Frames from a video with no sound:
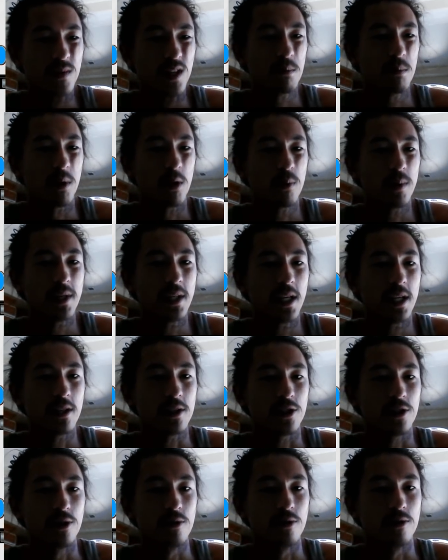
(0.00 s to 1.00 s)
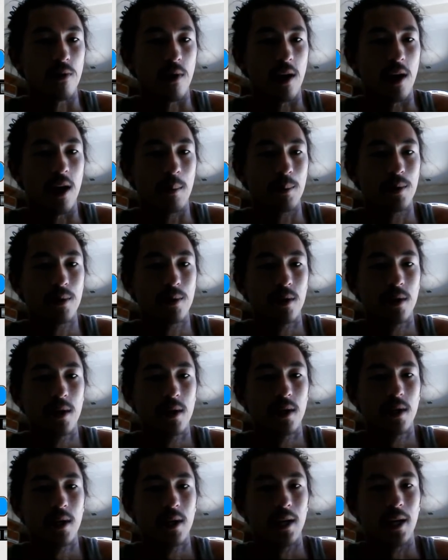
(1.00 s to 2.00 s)
But we need a 2-drop,
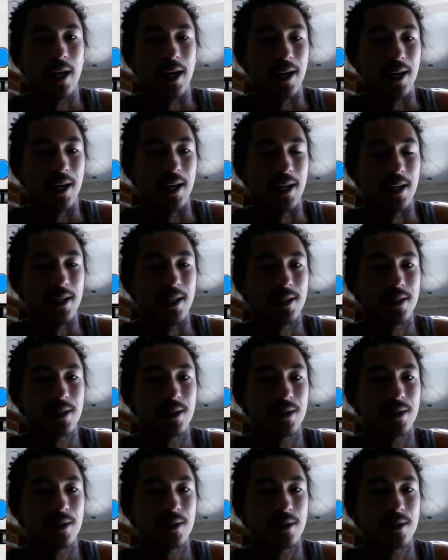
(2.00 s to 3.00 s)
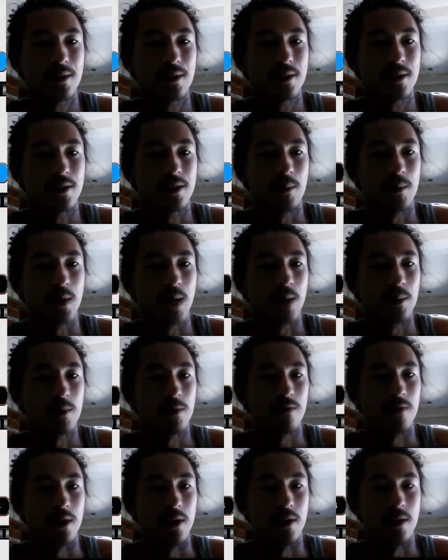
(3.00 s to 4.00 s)
and sometimes
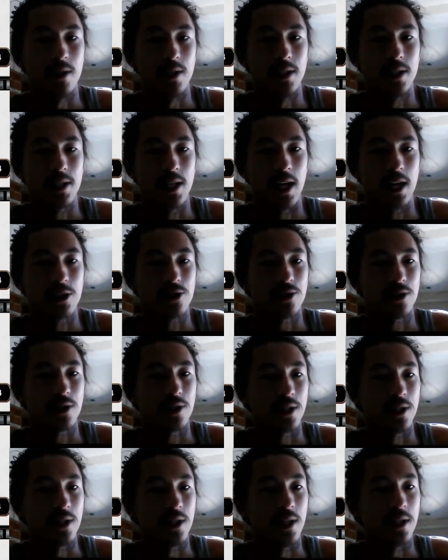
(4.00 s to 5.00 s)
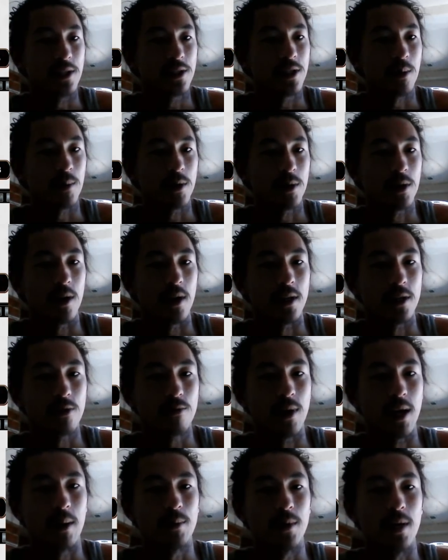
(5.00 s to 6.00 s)
vanilla is actually good, so I'm going to go ahead and
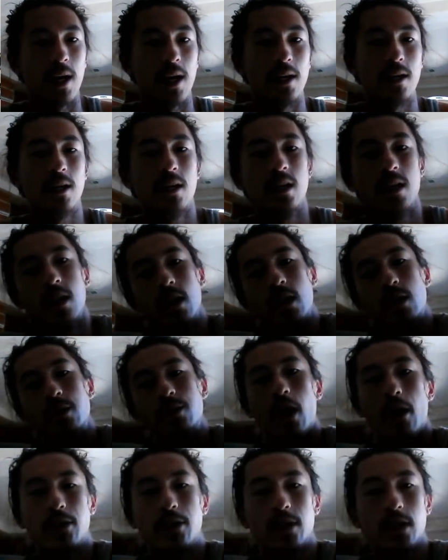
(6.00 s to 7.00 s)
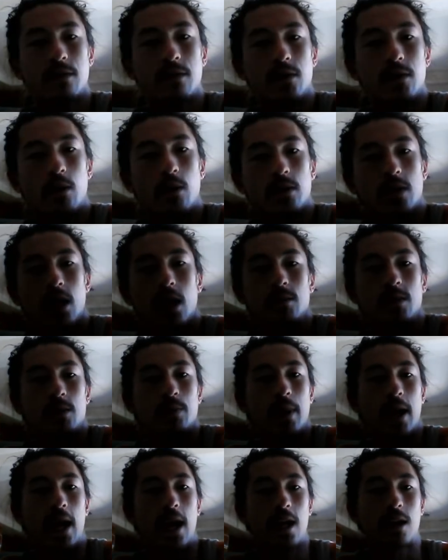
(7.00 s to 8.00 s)
grab that. Nothing of note comes
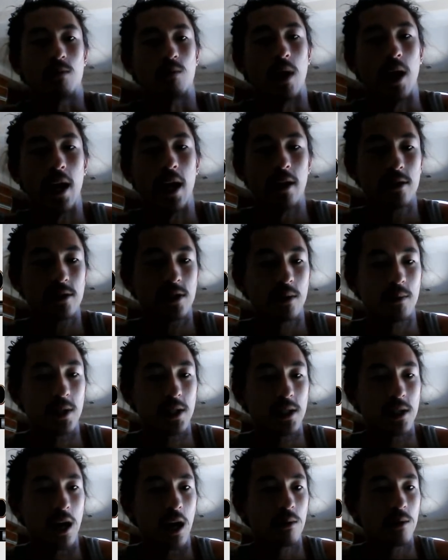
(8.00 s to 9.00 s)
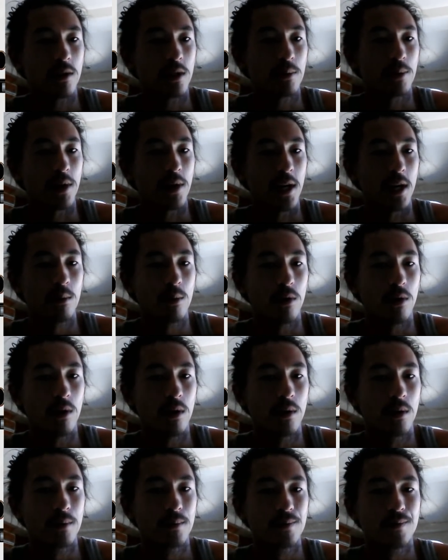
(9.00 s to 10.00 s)
back. Ryle to me is not really playable.